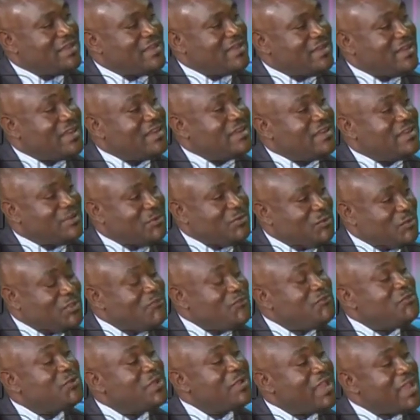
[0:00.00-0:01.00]
that, that
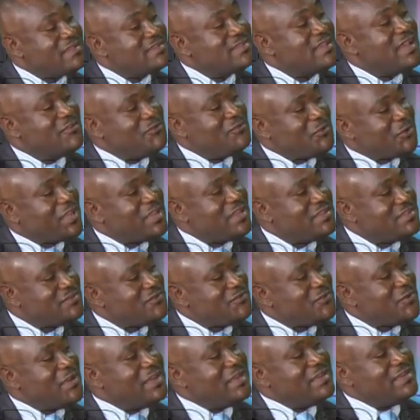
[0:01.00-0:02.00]
if you guys are advocating
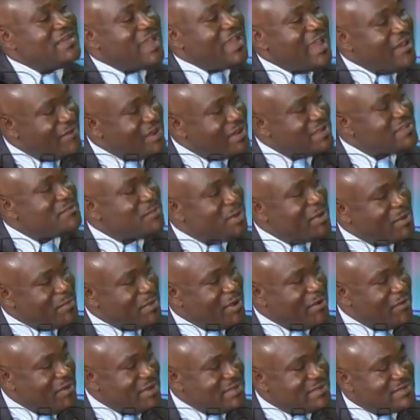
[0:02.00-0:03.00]
for a direct
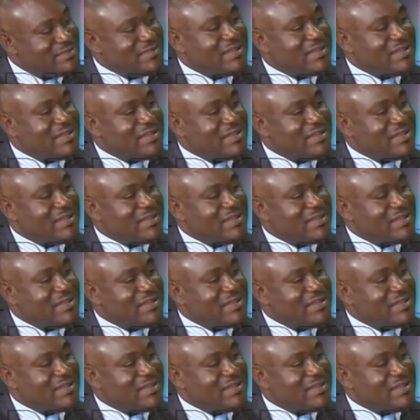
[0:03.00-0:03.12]
primaries,